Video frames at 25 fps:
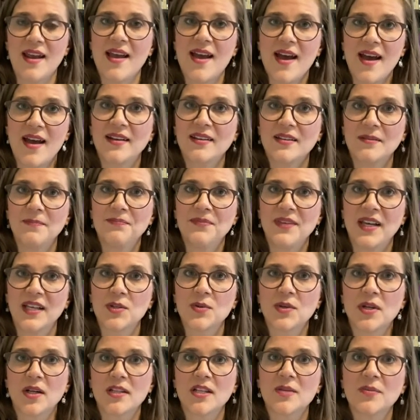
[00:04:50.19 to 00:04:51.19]
at. That's
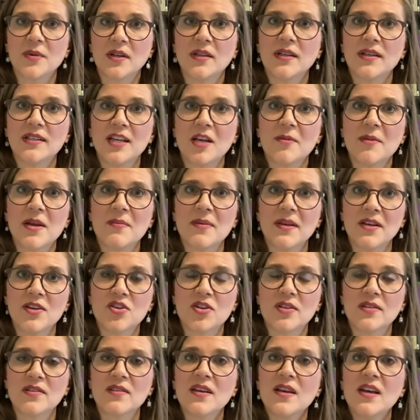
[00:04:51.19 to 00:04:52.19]
what I'll typically tell my
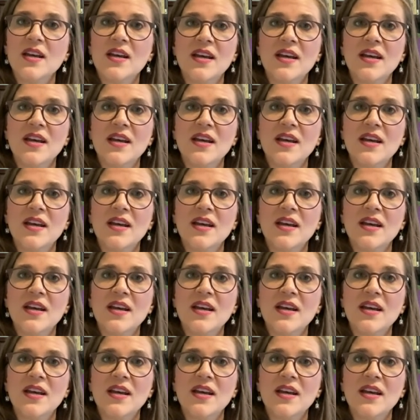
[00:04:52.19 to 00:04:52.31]
patients.